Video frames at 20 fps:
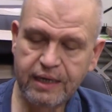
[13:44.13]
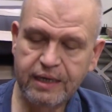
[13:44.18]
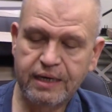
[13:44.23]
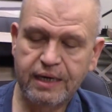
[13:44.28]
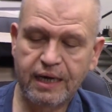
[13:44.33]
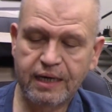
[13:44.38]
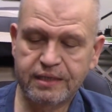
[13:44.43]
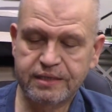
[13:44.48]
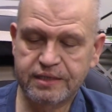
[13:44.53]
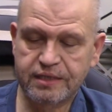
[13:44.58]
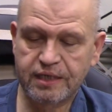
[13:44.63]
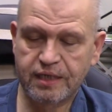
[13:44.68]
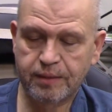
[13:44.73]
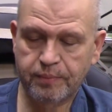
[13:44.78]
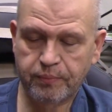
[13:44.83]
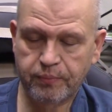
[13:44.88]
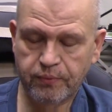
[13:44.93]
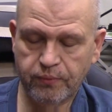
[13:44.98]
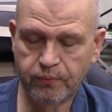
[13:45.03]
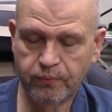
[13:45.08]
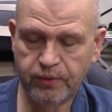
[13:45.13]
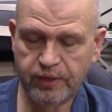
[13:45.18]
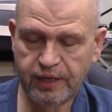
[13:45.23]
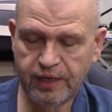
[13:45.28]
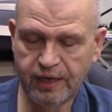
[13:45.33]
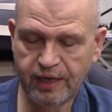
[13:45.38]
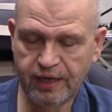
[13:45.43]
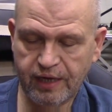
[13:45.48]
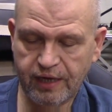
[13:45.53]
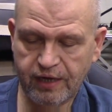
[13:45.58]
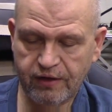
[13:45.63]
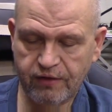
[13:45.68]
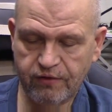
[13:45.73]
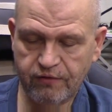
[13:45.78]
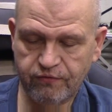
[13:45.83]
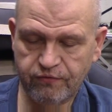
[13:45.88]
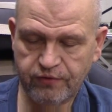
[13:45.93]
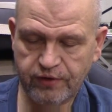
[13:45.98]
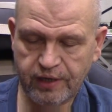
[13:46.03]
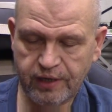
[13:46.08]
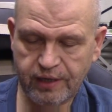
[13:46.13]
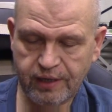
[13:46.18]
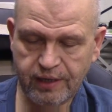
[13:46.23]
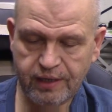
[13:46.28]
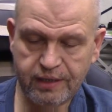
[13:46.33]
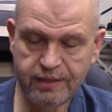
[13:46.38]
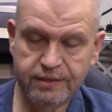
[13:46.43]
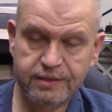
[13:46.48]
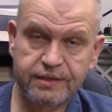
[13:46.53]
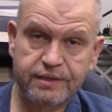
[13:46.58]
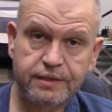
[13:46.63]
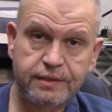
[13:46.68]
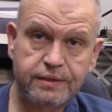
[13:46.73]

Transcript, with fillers: Next up, we have uh,